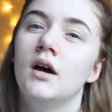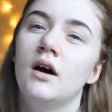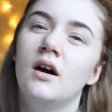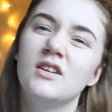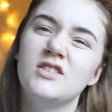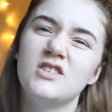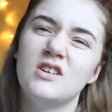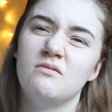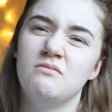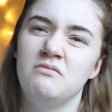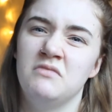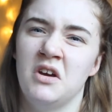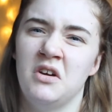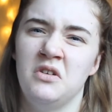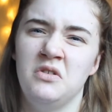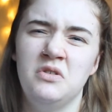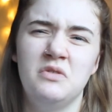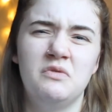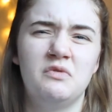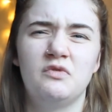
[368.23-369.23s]
I don't know,
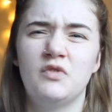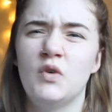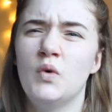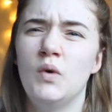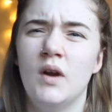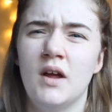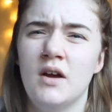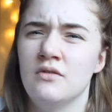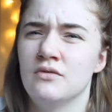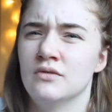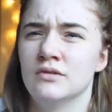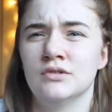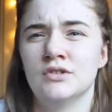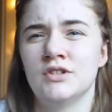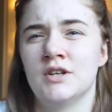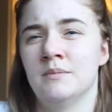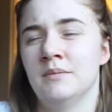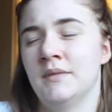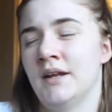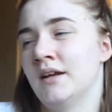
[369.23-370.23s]
you'd fall over or
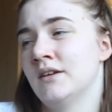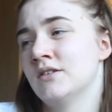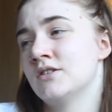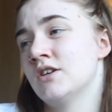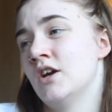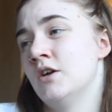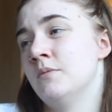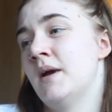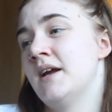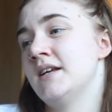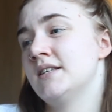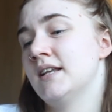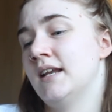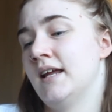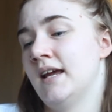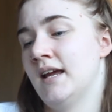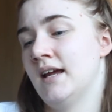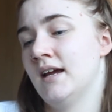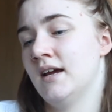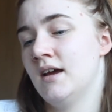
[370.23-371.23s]
something. So
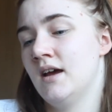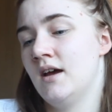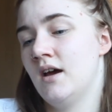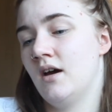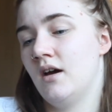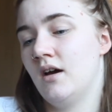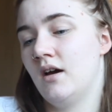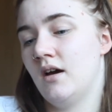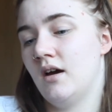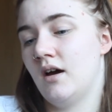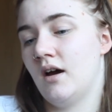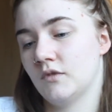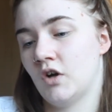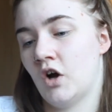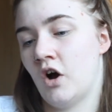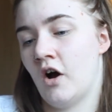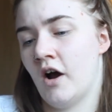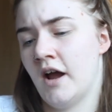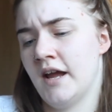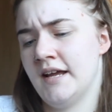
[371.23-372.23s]
basically
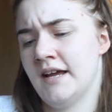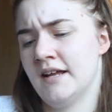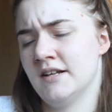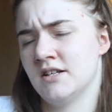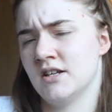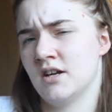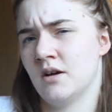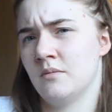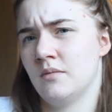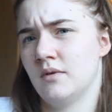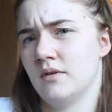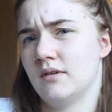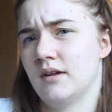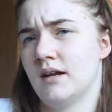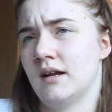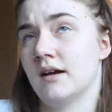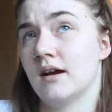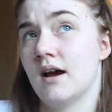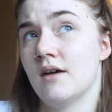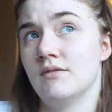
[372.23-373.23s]
I ended up, I
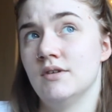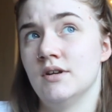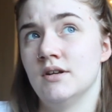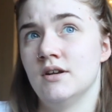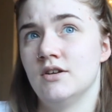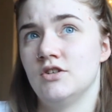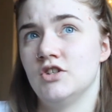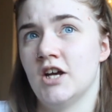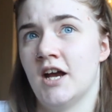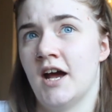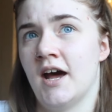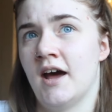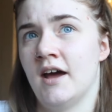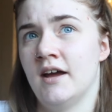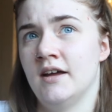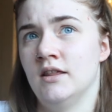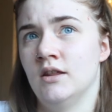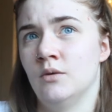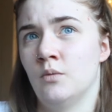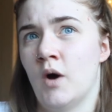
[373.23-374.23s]
think, having a chair
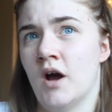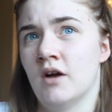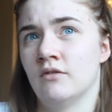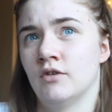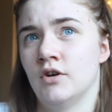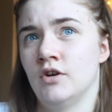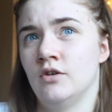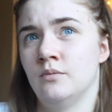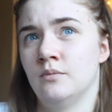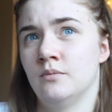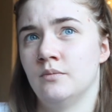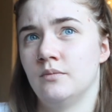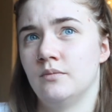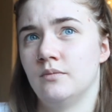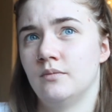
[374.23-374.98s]
in the wet room.